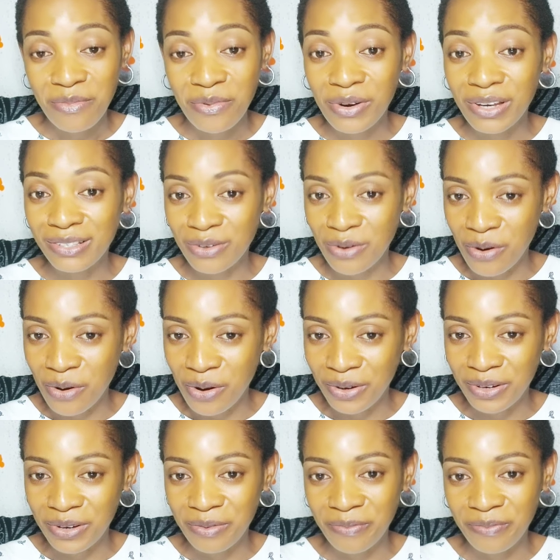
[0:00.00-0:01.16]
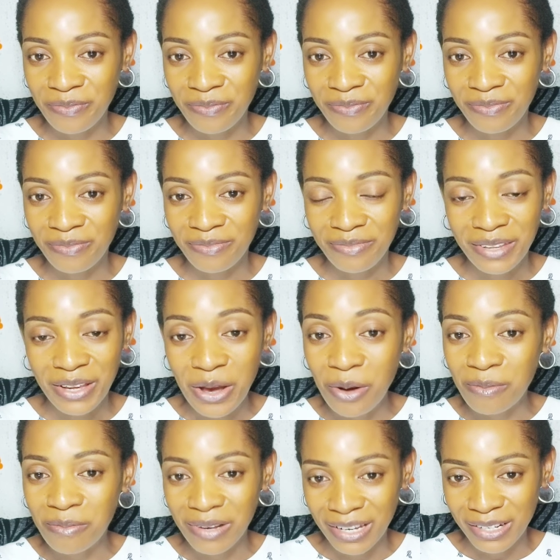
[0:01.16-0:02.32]
Praise God.
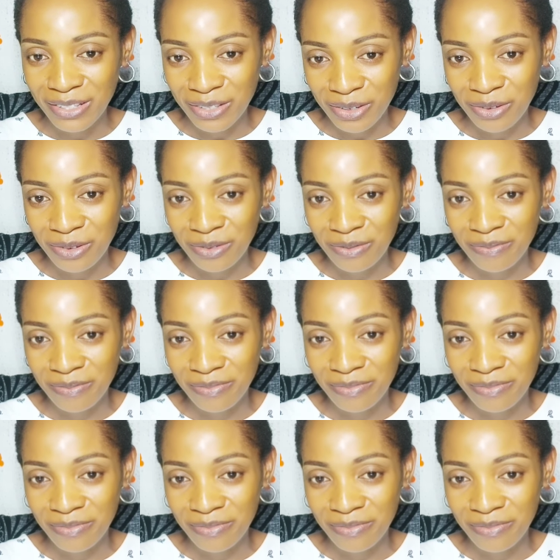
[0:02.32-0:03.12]
God bless you.